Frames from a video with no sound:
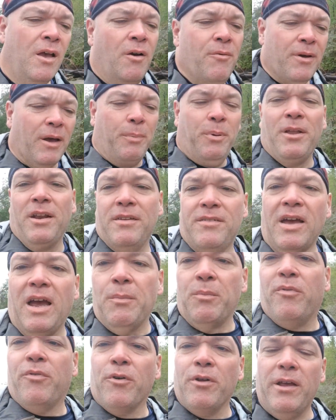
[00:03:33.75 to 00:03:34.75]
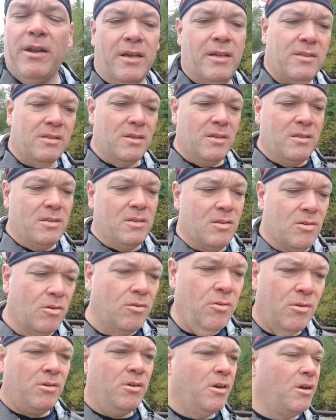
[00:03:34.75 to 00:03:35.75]
We got plenty of time before that hits us, so
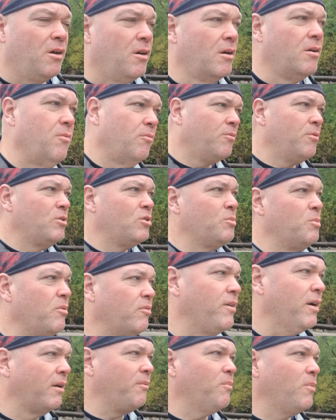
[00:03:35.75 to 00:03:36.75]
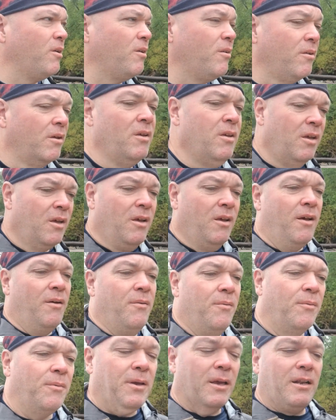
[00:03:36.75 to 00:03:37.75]
we should be fine. But
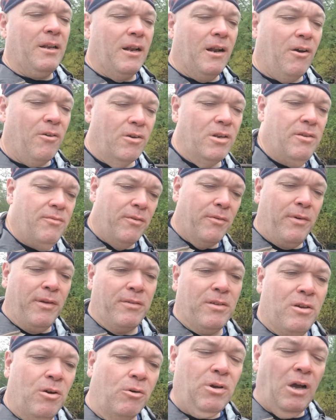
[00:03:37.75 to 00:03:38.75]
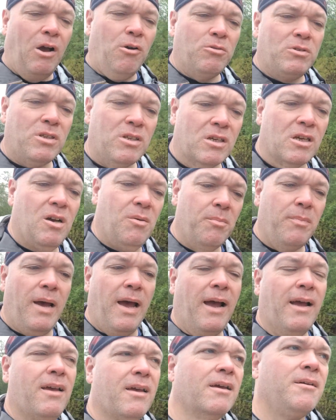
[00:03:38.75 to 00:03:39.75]
making it out, even if we had to go out and come
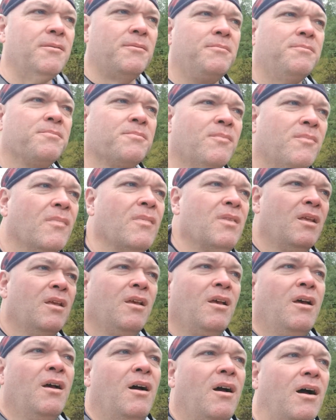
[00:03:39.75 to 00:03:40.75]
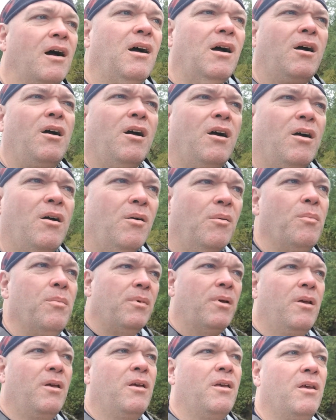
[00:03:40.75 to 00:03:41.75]
back.
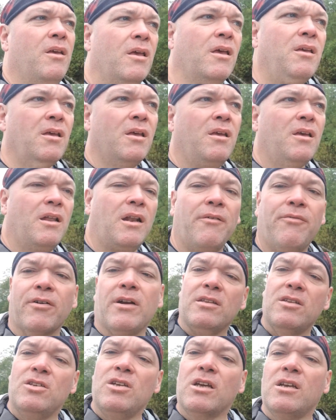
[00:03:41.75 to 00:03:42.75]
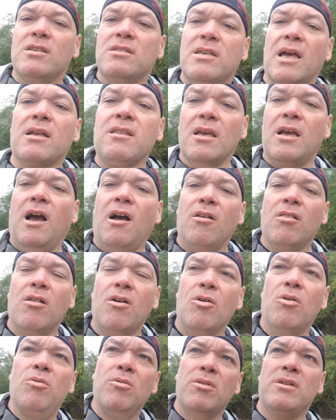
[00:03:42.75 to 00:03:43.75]
And I forgot to check exactly how
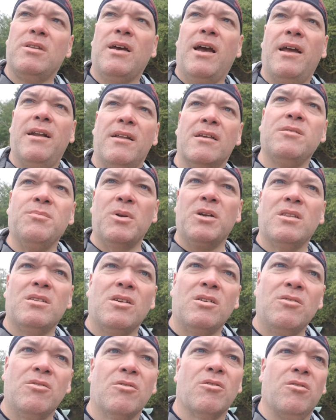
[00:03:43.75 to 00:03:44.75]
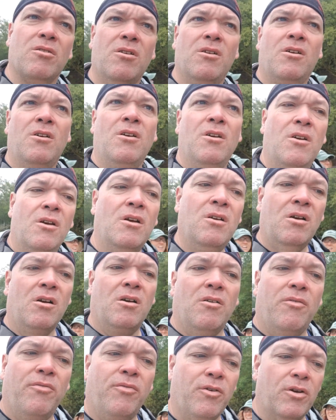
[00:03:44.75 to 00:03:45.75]
low the tide is, but it's under a
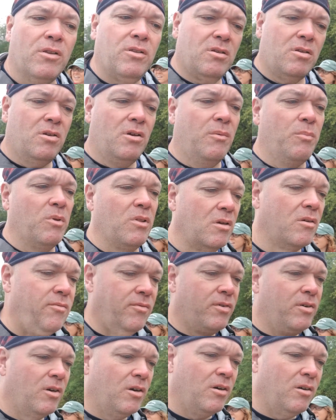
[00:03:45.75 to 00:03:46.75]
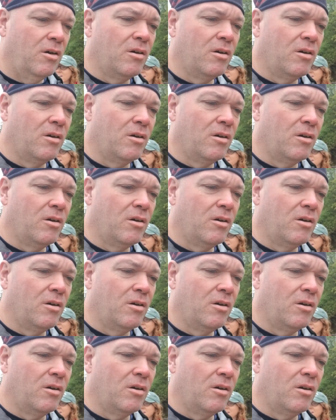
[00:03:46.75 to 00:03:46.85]
foot, I believe.